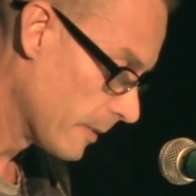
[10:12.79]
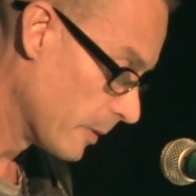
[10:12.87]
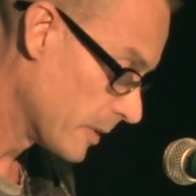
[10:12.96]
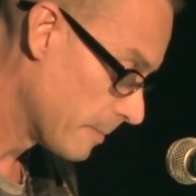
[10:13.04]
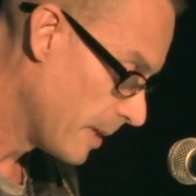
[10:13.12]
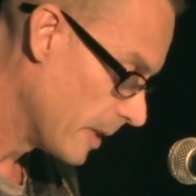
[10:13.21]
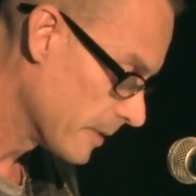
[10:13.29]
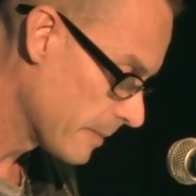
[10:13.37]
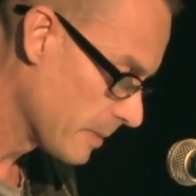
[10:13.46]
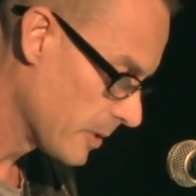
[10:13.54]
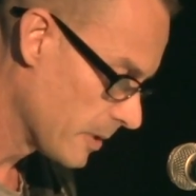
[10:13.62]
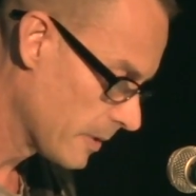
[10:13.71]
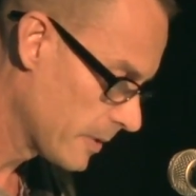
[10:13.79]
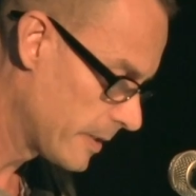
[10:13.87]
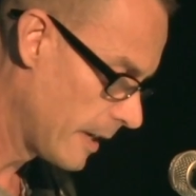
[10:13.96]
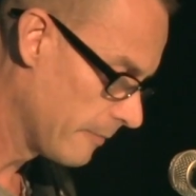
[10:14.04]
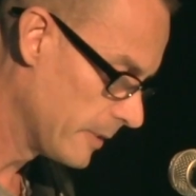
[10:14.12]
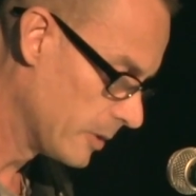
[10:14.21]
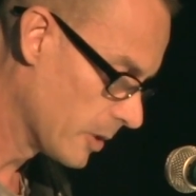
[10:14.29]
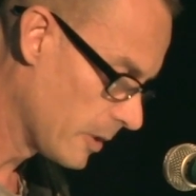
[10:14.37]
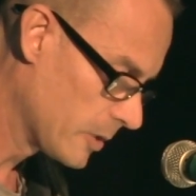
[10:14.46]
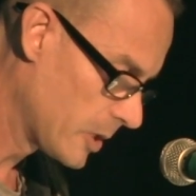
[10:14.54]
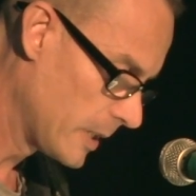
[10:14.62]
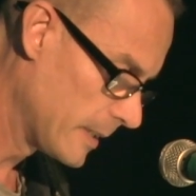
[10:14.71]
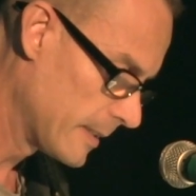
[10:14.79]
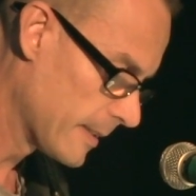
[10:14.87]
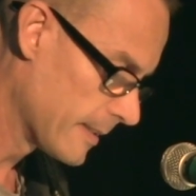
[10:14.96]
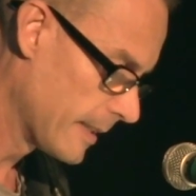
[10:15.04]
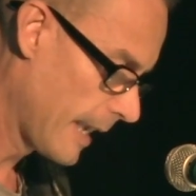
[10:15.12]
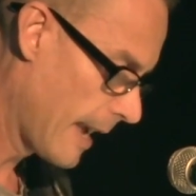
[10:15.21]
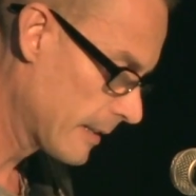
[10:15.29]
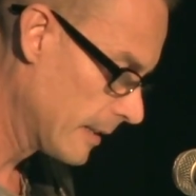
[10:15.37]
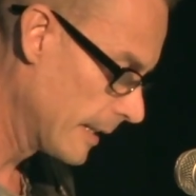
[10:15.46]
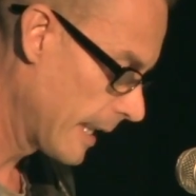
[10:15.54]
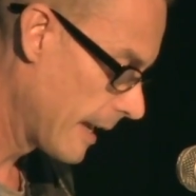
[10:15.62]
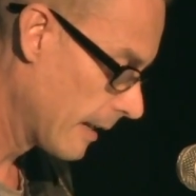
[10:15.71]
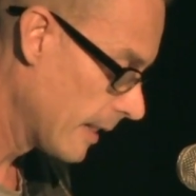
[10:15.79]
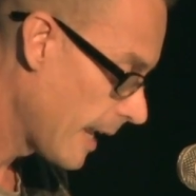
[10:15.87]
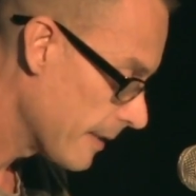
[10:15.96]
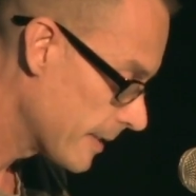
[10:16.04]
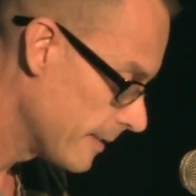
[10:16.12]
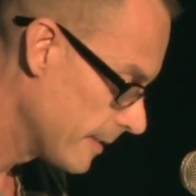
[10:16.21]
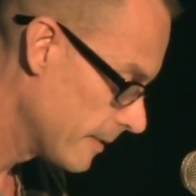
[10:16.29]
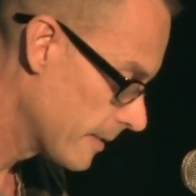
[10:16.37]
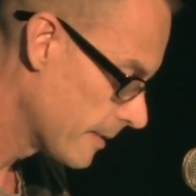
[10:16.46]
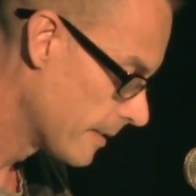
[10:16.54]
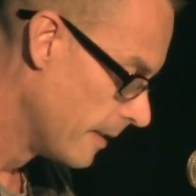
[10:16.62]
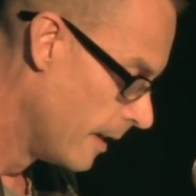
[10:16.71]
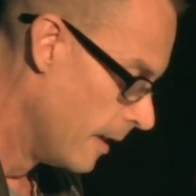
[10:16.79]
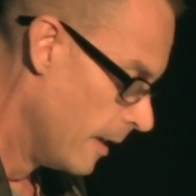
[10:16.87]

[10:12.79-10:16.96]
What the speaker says: irresponsible, self-indulgent. They act like adolescents.